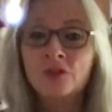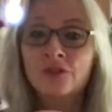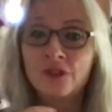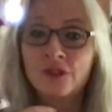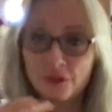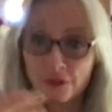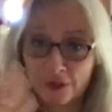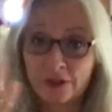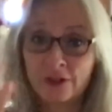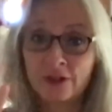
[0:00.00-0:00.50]

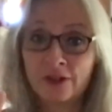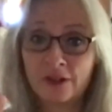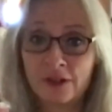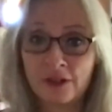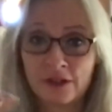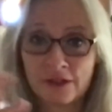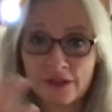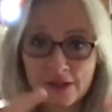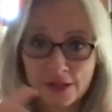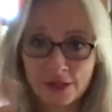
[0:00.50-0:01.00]

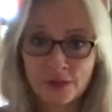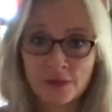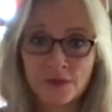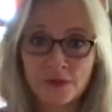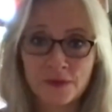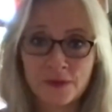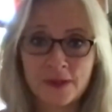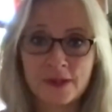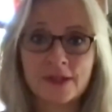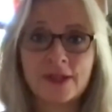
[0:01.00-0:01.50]
can sort of
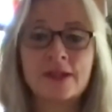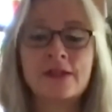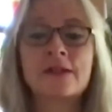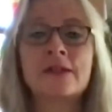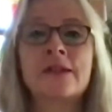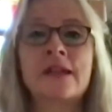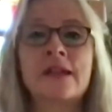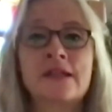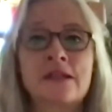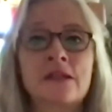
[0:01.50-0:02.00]

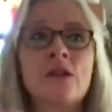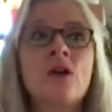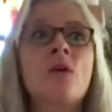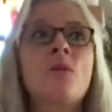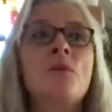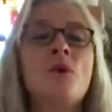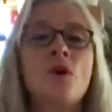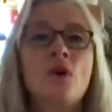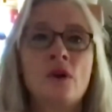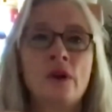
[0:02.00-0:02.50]
there's a
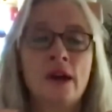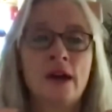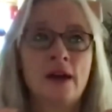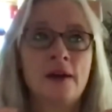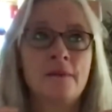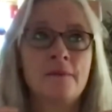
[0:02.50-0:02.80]
lot more